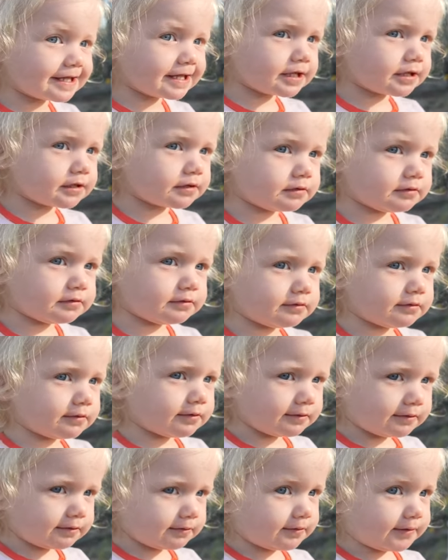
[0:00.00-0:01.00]

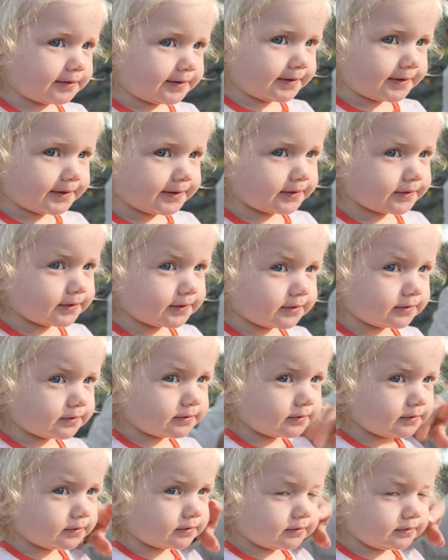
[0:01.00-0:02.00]

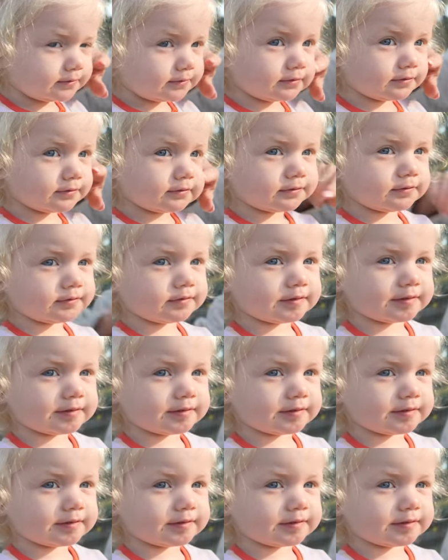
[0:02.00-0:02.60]
(not speaking)